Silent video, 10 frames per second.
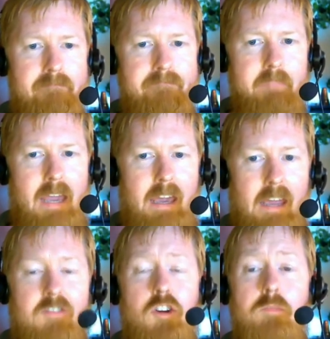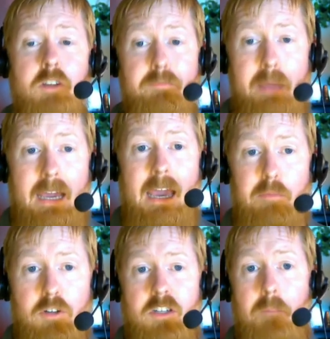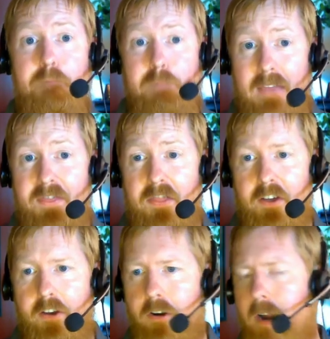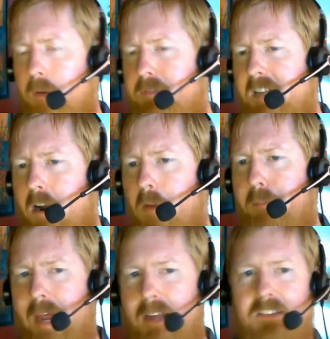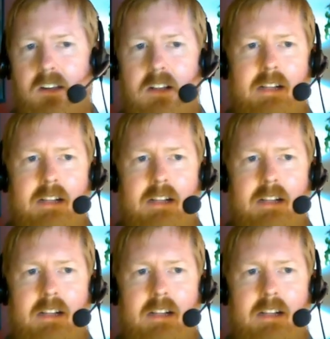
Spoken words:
in terms of being able to beat the Thunder and upset our picks,